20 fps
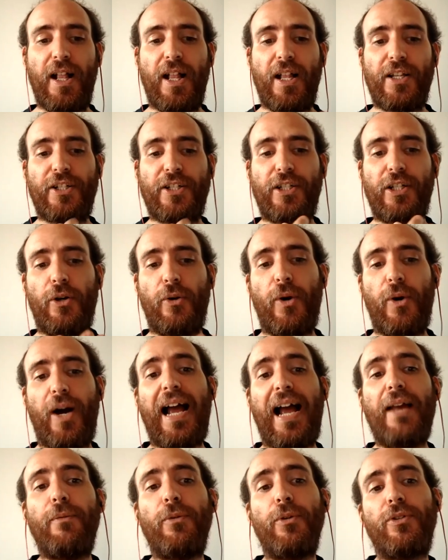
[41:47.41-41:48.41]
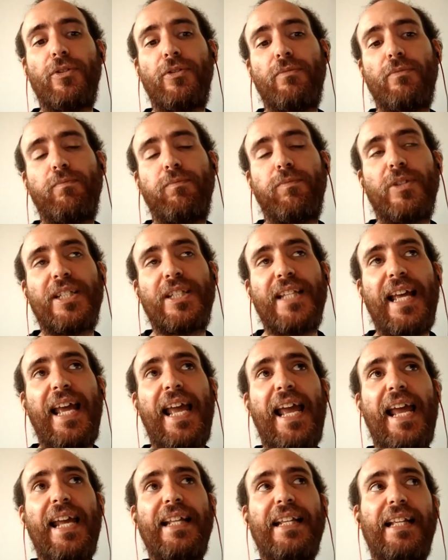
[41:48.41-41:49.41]
So I would
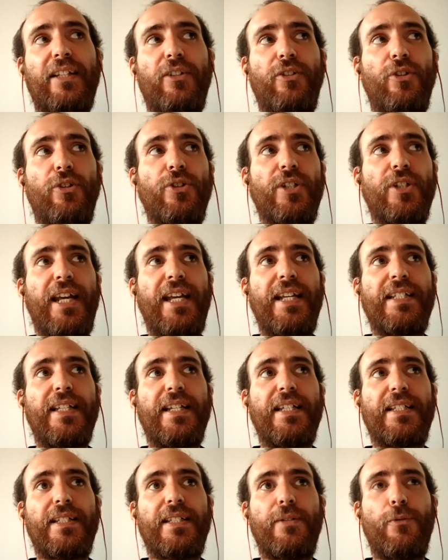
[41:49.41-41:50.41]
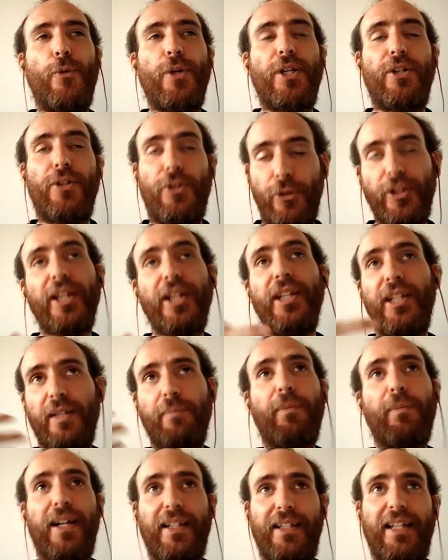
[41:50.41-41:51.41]
say that in those cases, we could edit the
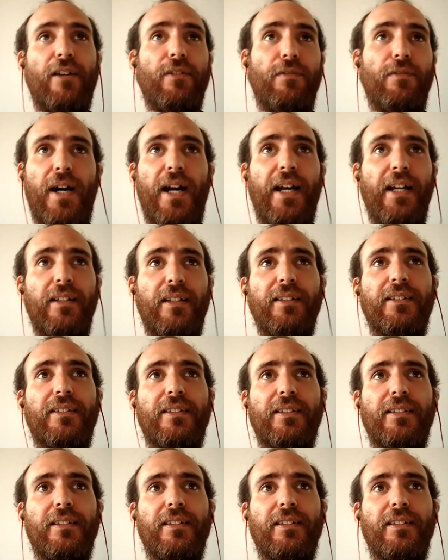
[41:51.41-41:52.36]
markdown files,